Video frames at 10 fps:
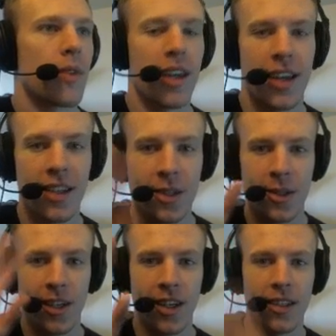
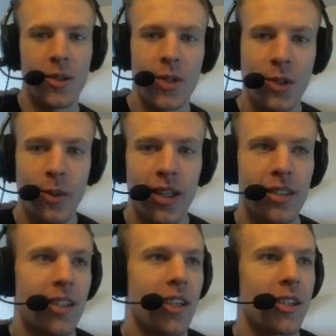Hello YouTube and
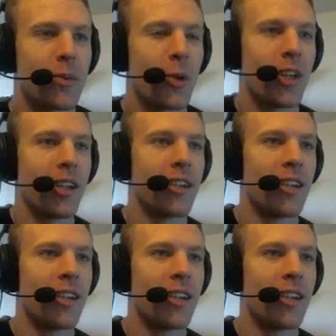good morning.